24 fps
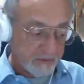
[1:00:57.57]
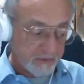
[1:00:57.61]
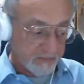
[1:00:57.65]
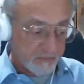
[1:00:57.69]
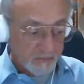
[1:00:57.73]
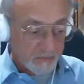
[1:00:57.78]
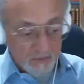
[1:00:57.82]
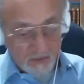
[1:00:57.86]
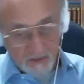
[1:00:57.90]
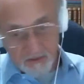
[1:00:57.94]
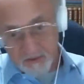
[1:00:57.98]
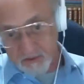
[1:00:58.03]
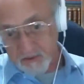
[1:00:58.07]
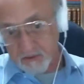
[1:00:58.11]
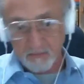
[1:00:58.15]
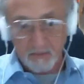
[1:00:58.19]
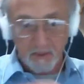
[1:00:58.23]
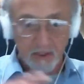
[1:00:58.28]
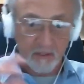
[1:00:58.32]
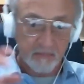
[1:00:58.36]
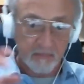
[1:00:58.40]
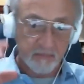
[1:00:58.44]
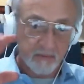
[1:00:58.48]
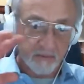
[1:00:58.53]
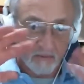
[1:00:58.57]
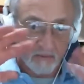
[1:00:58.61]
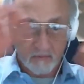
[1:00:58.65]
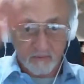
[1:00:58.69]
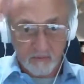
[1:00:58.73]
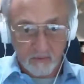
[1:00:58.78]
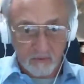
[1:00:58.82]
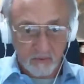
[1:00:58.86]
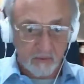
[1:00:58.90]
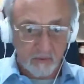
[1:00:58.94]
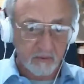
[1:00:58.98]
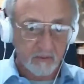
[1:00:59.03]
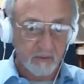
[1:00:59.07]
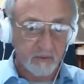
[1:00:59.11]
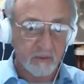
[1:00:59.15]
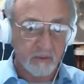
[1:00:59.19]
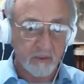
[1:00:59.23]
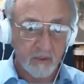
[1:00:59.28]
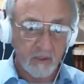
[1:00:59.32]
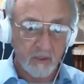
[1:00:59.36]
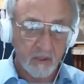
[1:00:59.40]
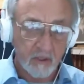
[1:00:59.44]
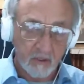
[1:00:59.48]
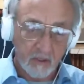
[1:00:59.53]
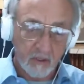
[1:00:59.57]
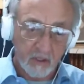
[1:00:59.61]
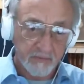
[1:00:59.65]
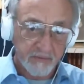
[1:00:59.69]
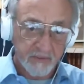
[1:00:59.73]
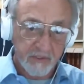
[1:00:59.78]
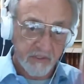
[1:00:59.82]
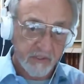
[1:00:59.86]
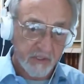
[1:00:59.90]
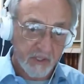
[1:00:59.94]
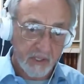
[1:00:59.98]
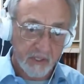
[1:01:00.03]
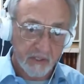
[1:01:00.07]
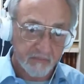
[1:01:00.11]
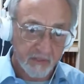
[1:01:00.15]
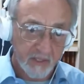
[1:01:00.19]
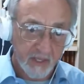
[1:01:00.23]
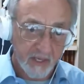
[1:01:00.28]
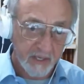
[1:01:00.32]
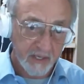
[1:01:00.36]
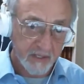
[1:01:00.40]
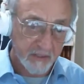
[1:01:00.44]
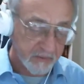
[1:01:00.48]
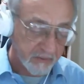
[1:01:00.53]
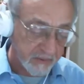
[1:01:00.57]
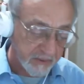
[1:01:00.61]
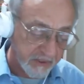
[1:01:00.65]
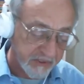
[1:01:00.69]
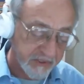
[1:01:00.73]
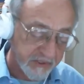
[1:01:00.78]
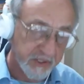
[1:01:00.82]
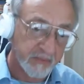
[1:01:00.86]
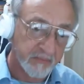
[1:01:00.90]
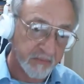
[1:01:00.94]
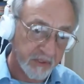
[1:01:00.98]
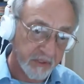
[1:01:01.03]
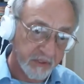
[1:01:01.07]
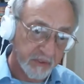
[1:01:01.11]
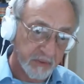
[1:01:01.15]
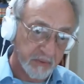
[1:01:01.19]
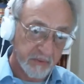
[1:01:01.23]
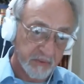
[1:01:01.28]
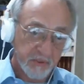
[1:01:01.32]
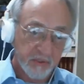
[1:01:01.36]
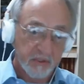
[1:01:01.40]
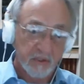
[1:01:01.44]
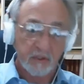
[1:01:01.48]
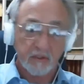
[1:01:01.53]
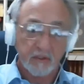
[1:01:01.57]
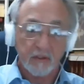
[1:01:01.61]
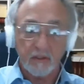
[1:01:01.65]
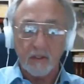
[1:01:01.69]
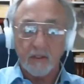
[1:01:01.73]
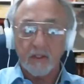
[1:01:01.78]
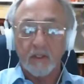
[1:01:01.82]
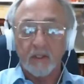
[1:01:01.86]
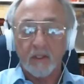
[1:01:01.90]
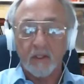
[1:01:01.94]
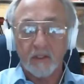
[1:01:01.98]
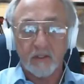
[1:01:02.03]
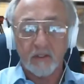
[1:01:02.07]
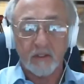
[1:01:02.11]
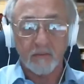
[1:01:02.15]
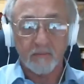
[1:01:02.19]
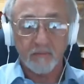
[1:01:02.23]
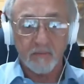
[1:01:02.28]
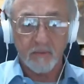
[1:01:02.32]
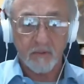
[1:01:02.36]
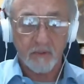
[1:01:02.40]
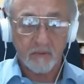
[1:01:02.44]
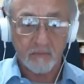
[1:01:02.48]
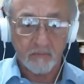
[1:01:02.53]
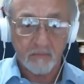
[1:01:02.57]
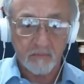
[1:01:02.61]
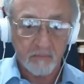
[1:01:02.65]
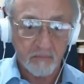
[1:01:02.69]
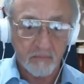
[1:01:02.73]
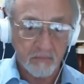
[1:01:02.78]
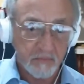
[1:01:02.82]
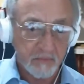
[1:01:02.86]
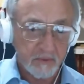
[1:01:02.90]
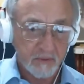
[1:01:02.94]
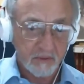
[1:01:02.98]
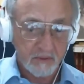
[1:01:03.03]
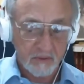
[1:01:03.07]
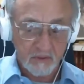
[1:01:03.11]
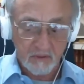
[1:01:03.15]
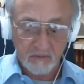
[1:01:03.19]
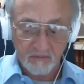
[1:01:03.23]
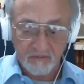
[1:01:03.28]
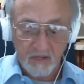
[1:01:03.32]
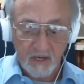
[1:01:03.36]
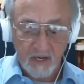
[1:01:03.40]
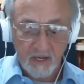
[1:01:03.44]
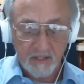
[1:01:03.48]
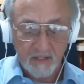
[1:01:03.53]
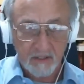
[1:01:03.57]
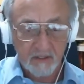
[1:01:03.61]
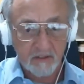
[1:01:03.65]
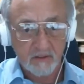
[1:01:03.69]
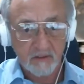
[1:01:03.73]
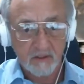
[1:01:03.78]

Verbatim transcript: or for Western people or or all these kind of categories that we use to to you know define